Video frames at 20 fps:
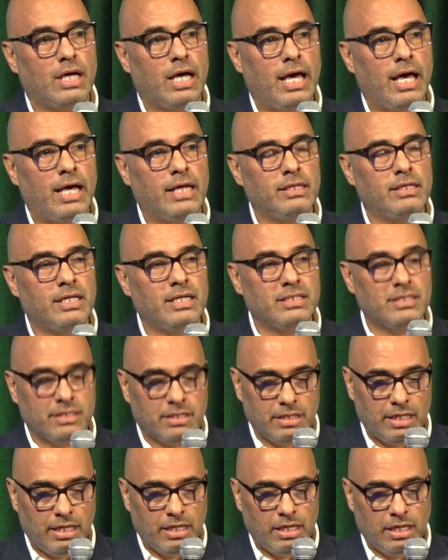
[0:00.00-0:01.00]
And
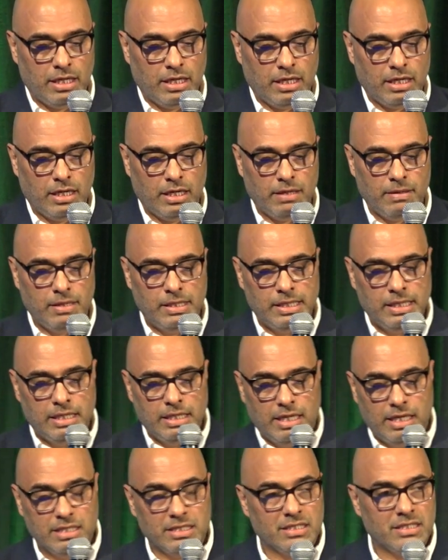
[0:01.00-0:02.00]
this
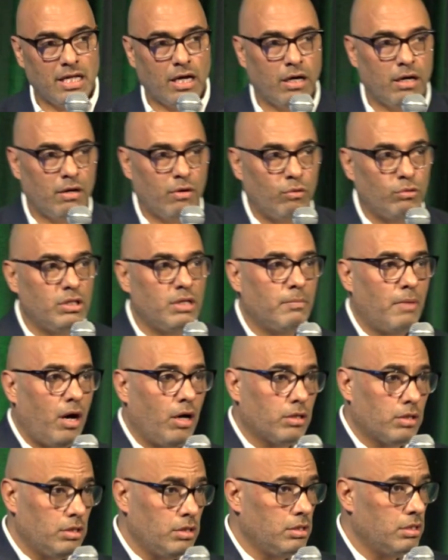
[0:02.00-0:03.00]
is the only
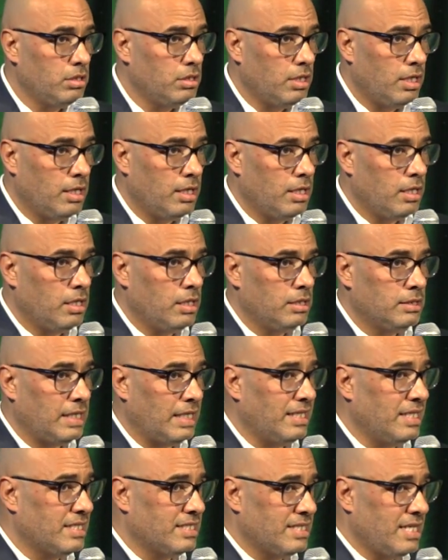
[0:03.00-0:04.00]
model
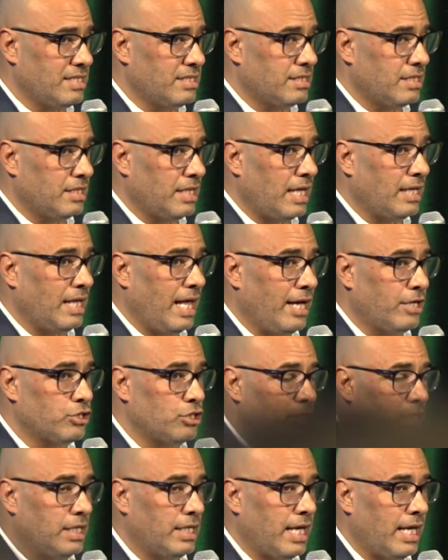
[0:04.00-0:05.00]
that exists that
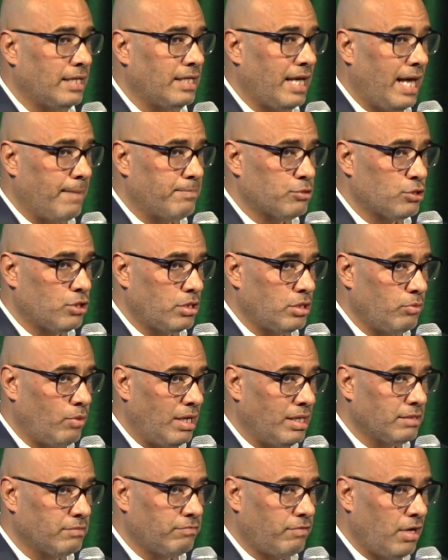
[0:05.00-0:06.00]
actually can capture
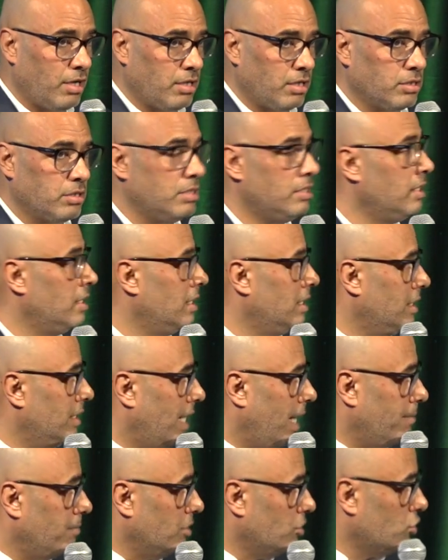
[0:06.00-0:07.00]
wildfire
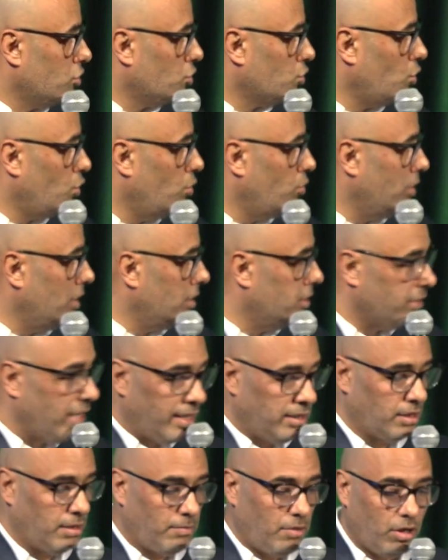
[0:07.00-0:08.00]
damage. So we
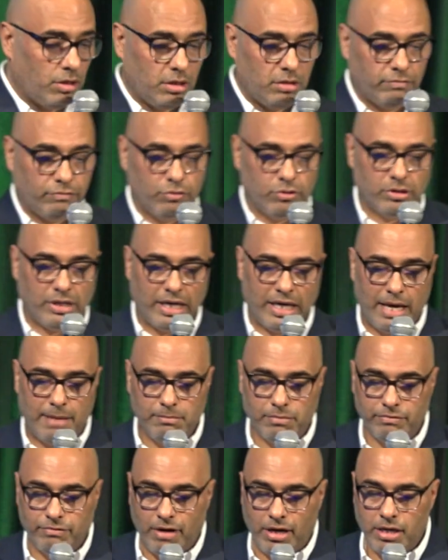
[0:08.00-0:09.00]
ran the model for the
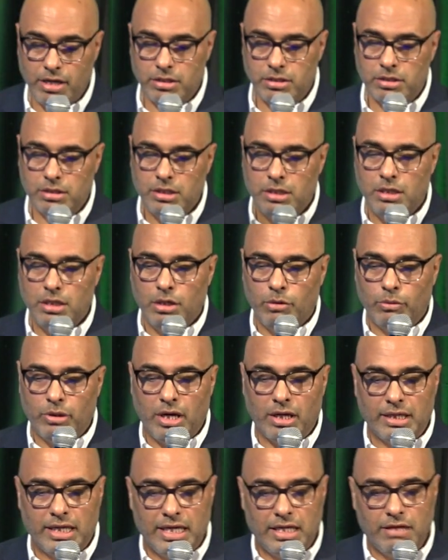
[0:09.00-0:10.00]
campfire. We
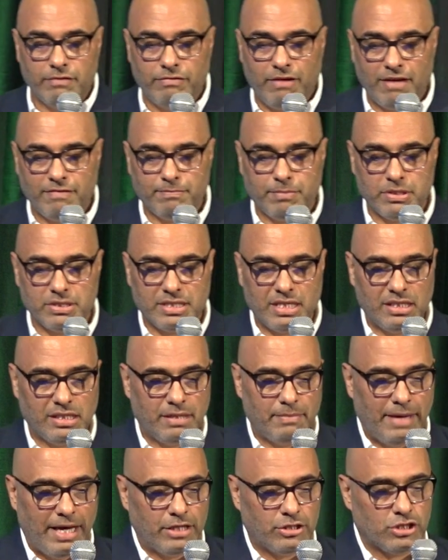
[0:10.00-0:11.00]
got 85%
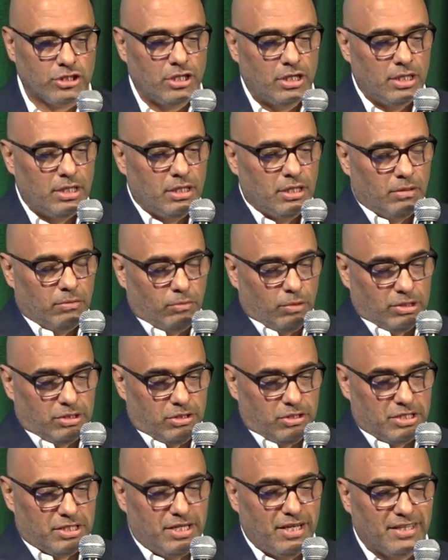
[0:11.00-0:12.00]
to match. What
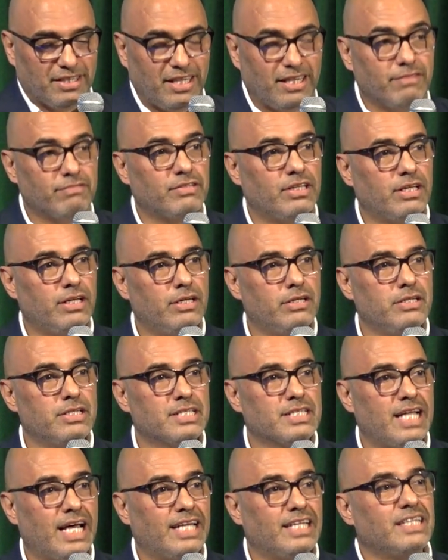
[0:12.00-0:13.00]
you see on the left here
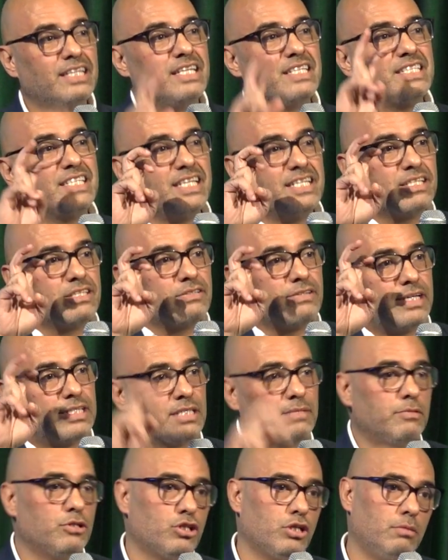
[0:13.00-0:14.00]
is that disease
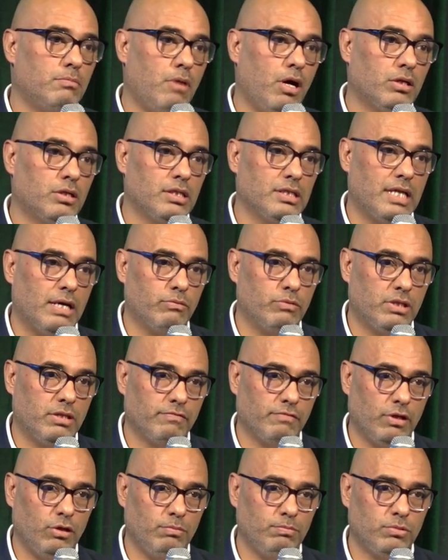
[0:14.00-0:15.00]
transmission model that we
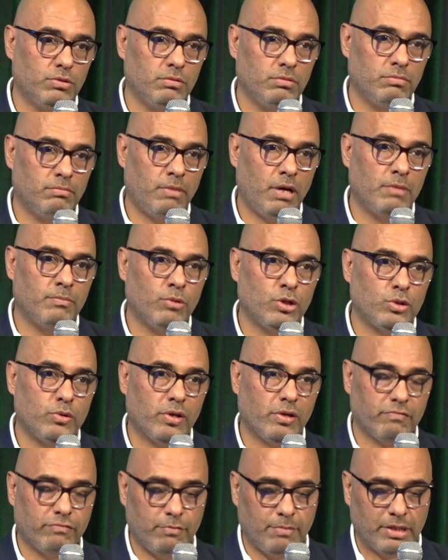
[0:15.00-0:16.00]
developed by
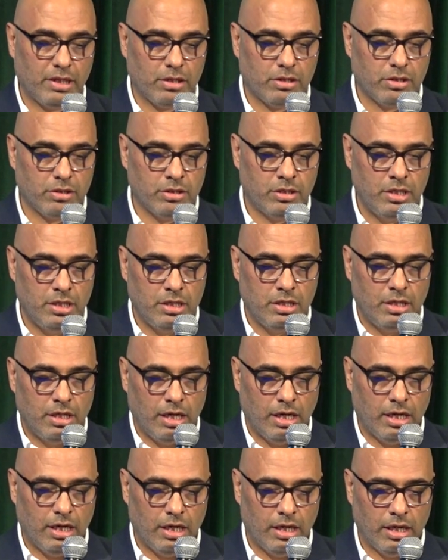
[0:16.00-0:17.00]
borrowing from another
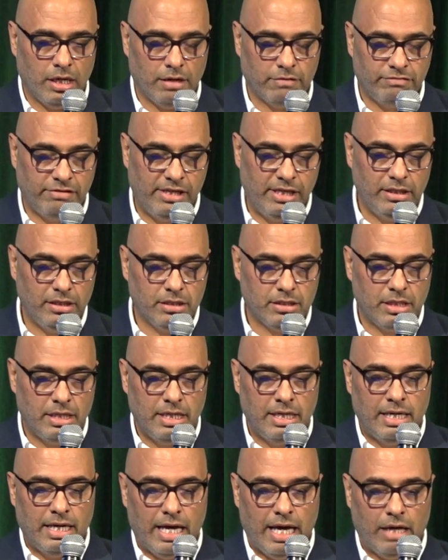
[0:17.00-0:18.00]
field.
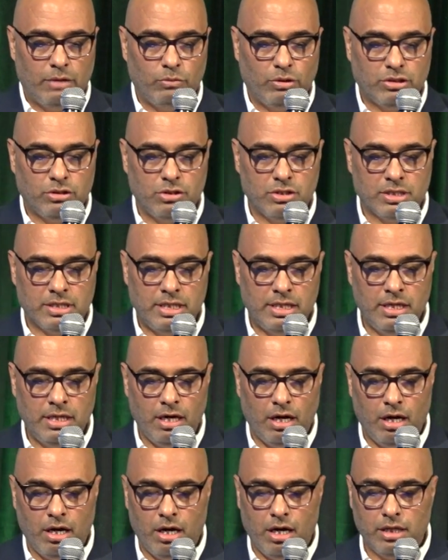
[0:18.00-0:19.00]
And what you see
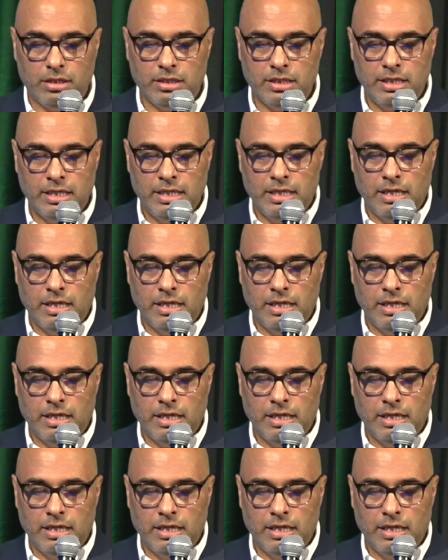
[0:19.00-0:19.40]
on